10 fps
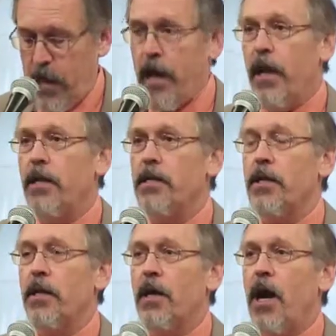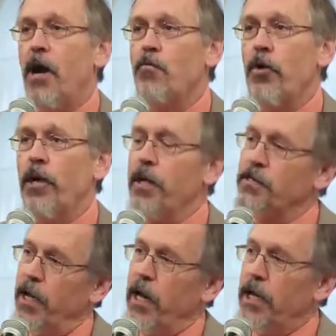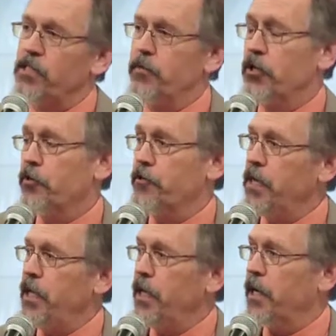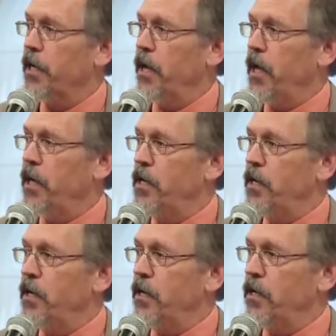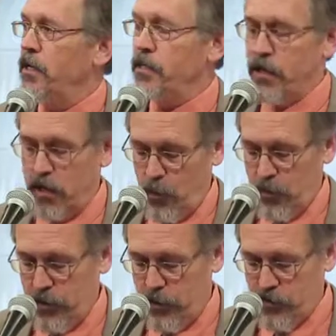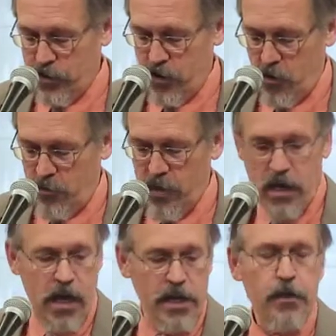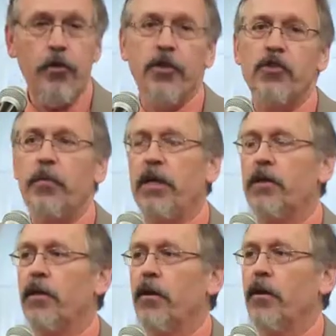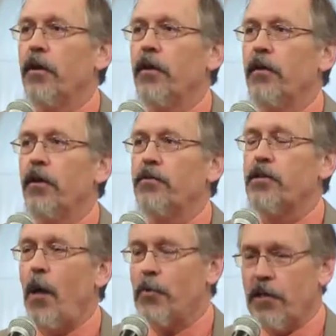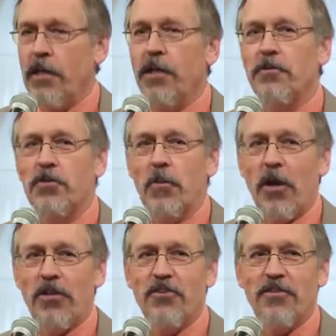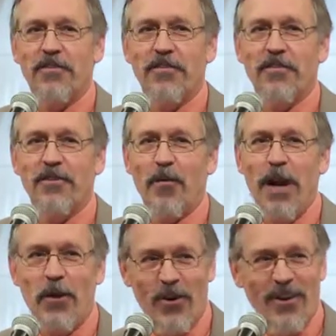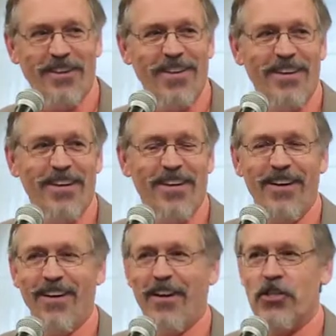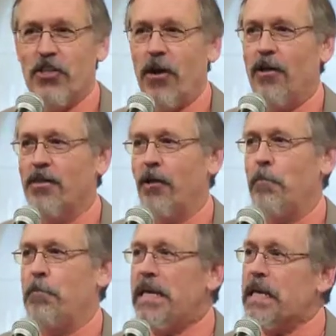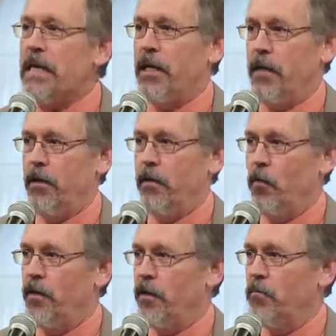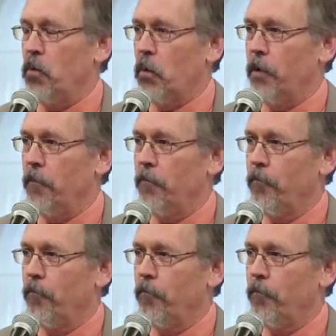And I wrote an essay, asked him to critique, and he did a couple of years ago, and he urged me to stop thinking so much about Earth and start being with it more.